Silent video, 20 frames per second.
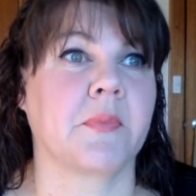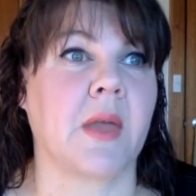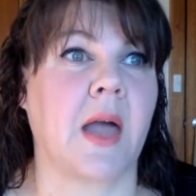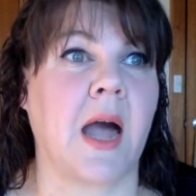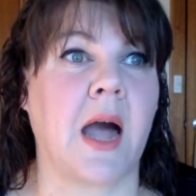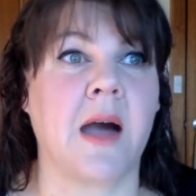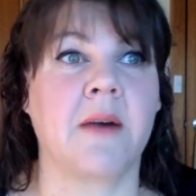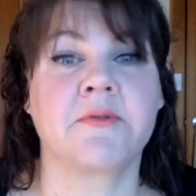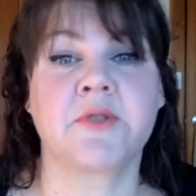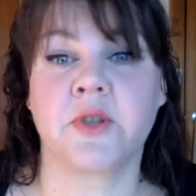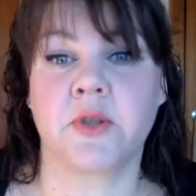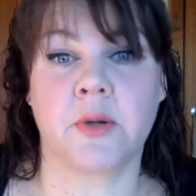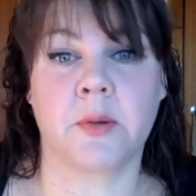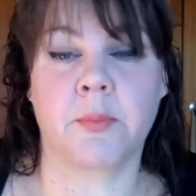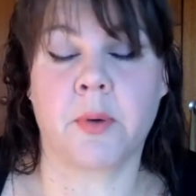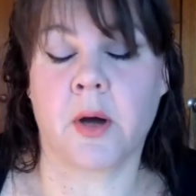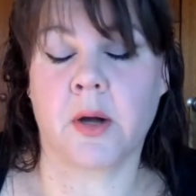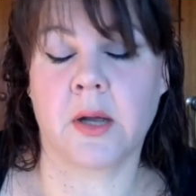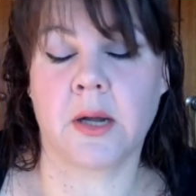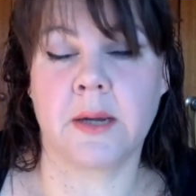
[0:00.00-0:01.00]
After an
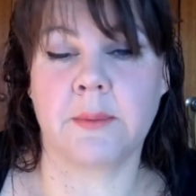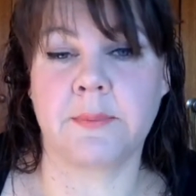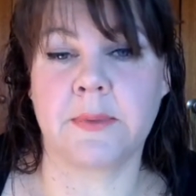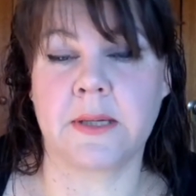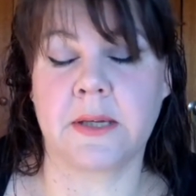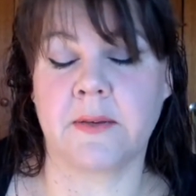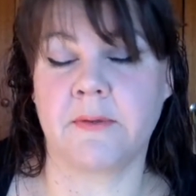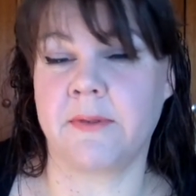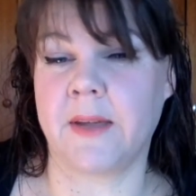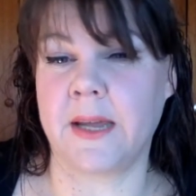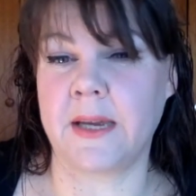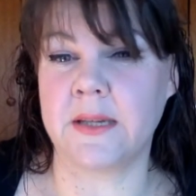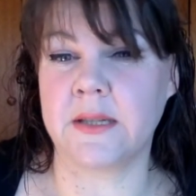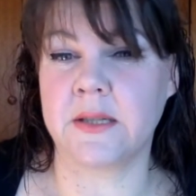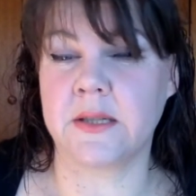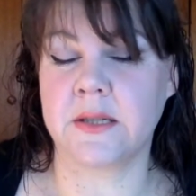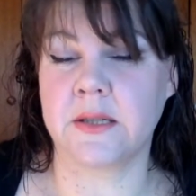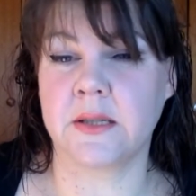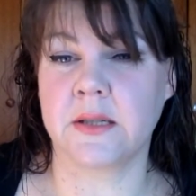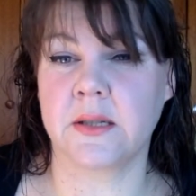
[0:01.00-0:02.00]
apocalyptic event,
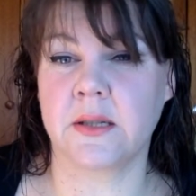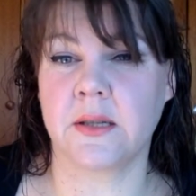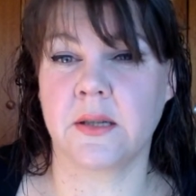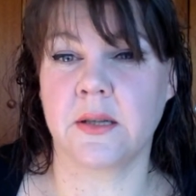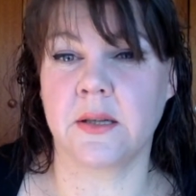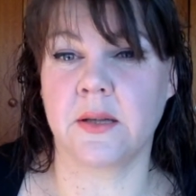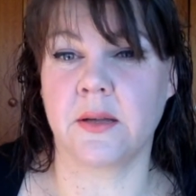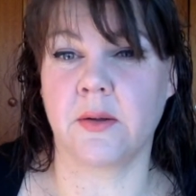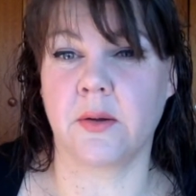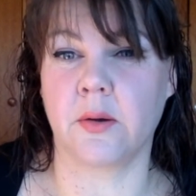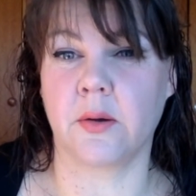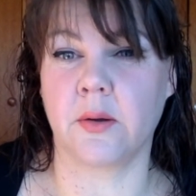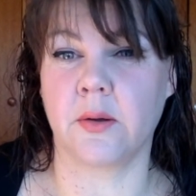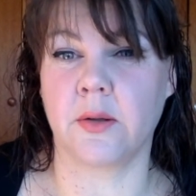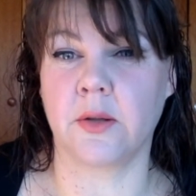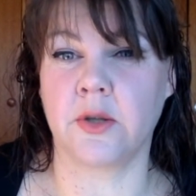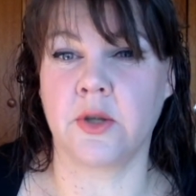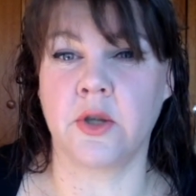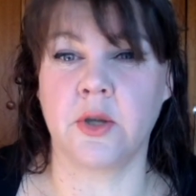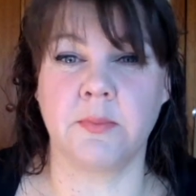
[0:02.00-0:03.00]

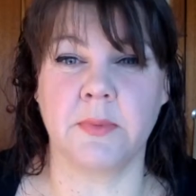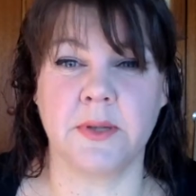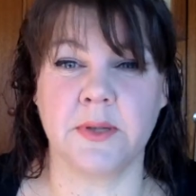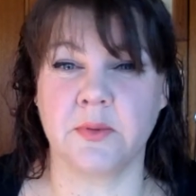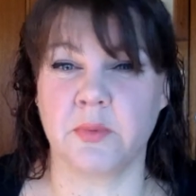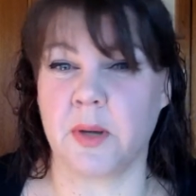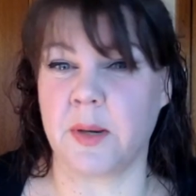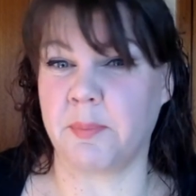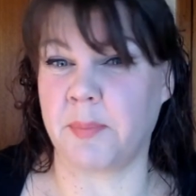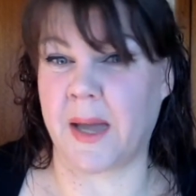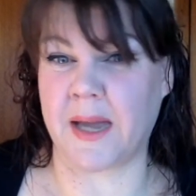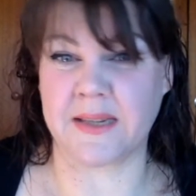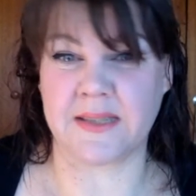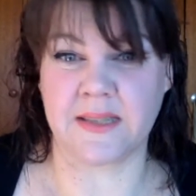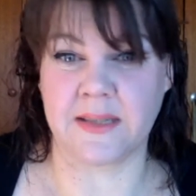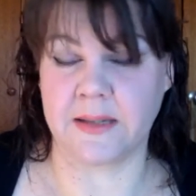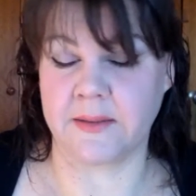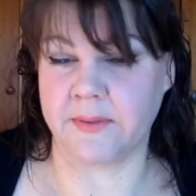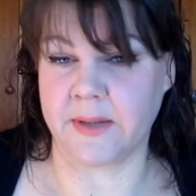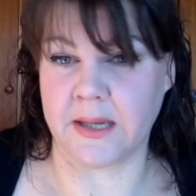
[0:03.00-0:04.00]
humans went back
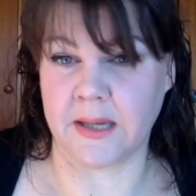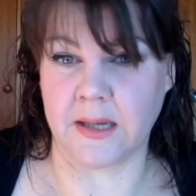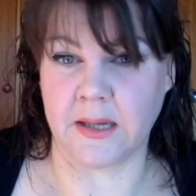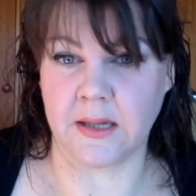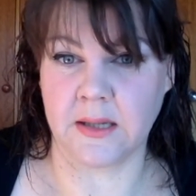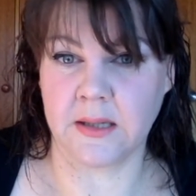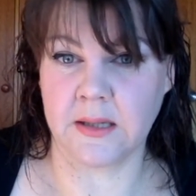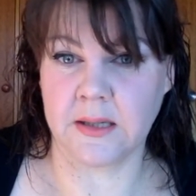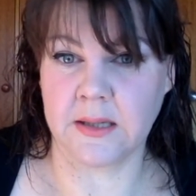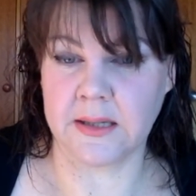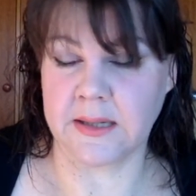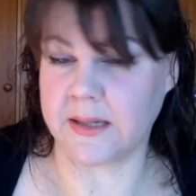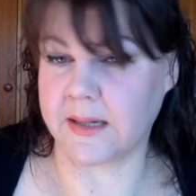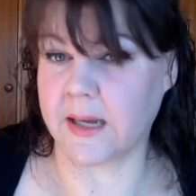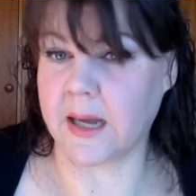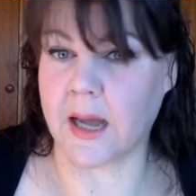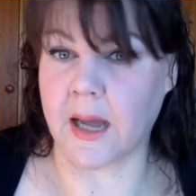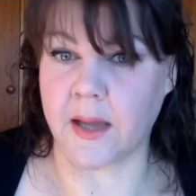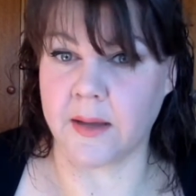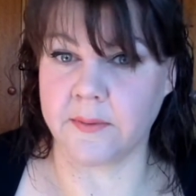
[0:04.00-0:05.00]
to living in
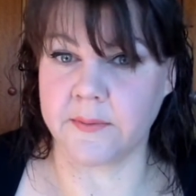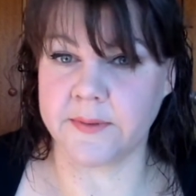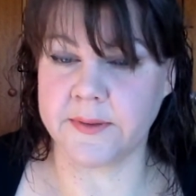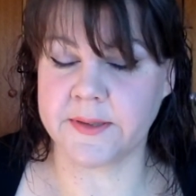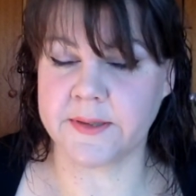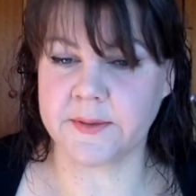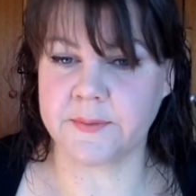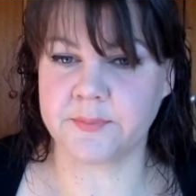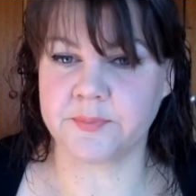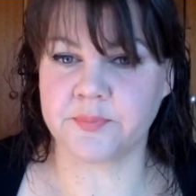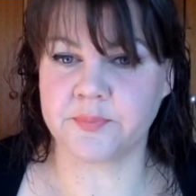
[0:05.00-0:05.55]
caves.